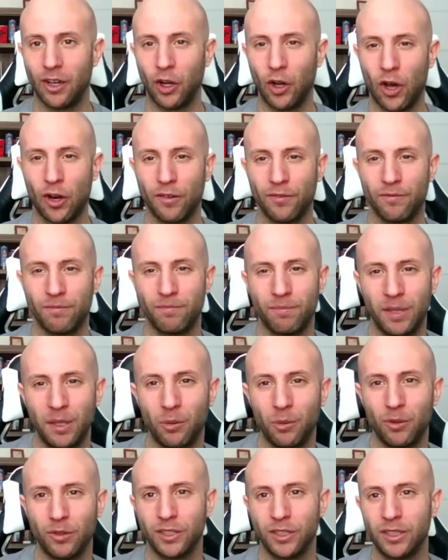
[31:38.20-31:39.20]
lot of
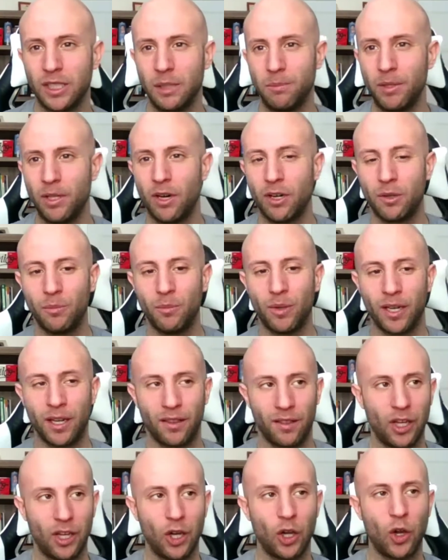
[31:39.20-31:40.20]
people are sleeping on him, but I
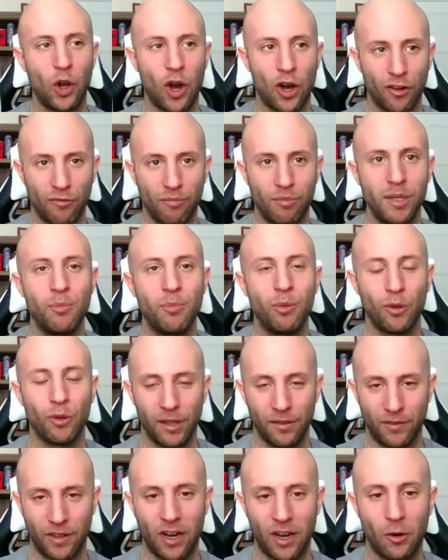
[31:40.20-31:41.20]
think a lot of people
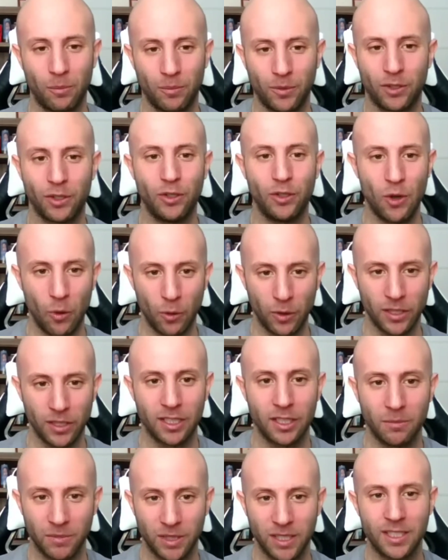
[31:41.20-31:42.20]
have come to notice
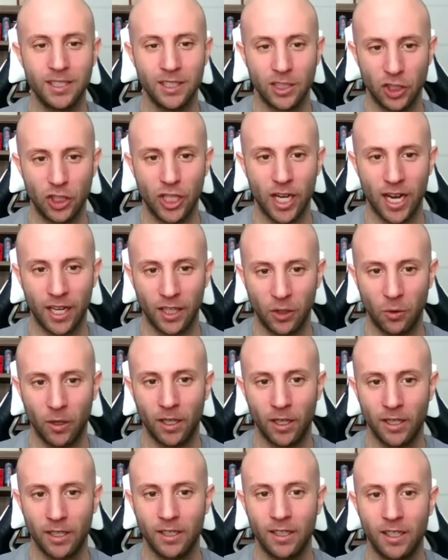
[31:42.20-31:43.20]
him since
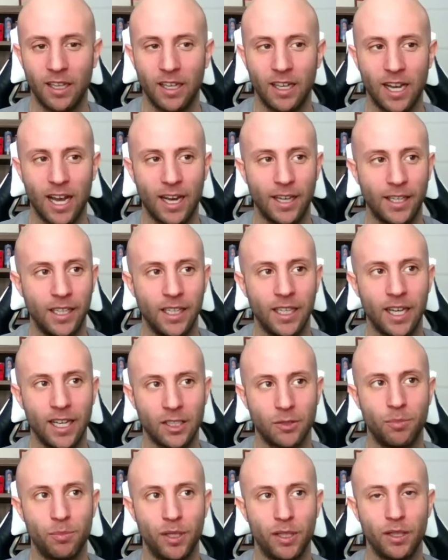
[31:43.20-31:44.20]
January. And he
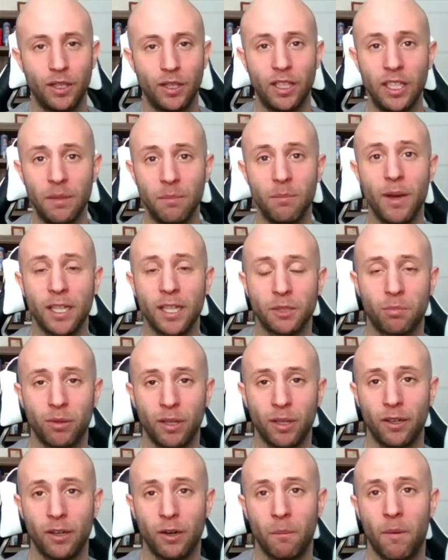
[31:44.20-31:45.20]
has been the best
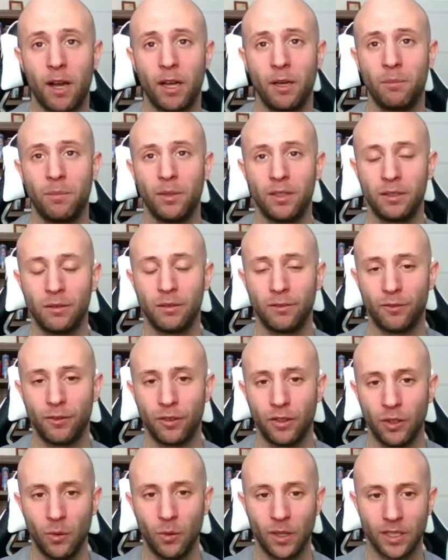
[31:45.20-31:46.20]
player, in my opinion, for
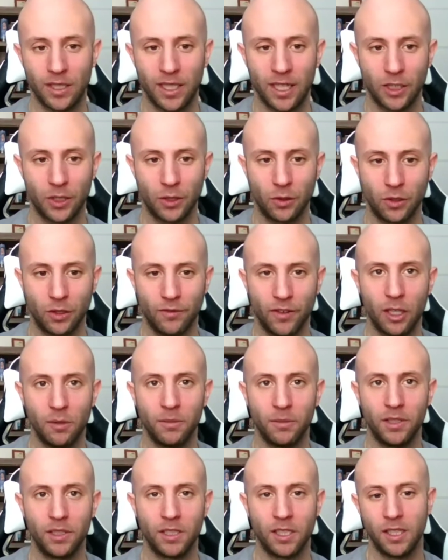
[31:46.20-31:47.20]
the U.S. national
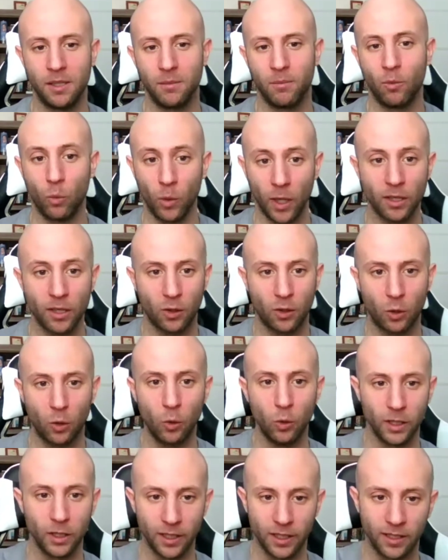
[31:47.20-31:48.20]
development team, with
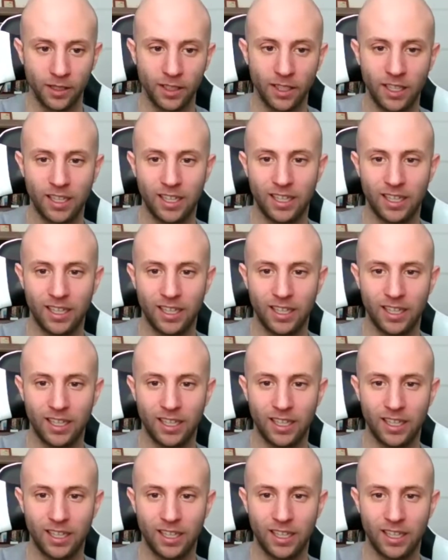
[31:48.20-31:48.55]
Cooley